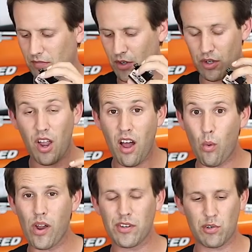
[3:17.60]
Just
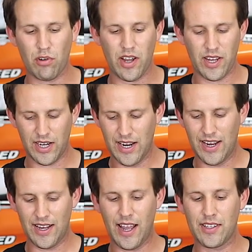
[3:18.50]
can't wait to try it
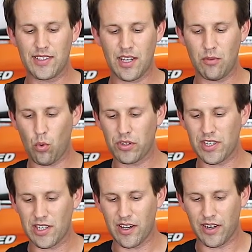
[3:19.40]
and see what
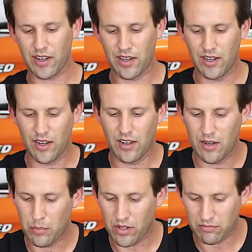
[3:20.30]
it's like,
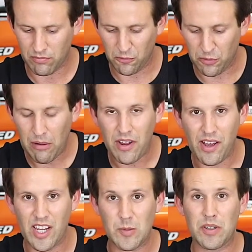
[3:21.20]
but very
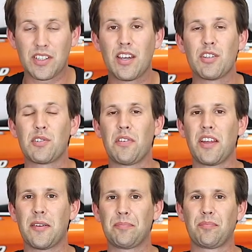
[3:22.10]
high expectations for that.